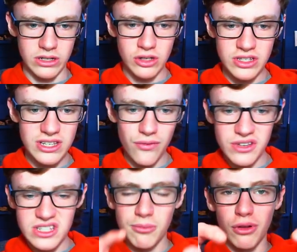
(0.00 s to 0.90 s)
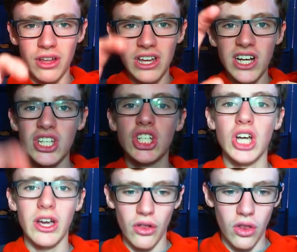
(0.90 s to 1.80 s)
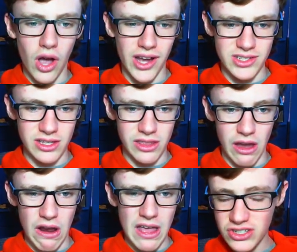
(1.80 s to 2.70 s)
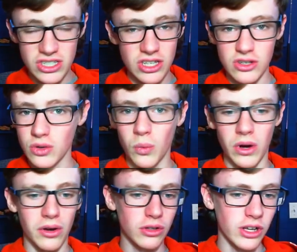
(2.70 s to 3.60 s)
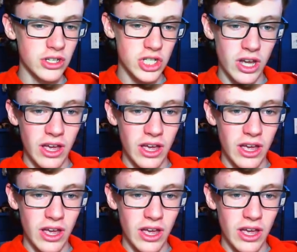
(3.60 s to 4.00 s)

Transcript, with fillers: You can see visible giant lines in there. It's just, it's a weird glitch.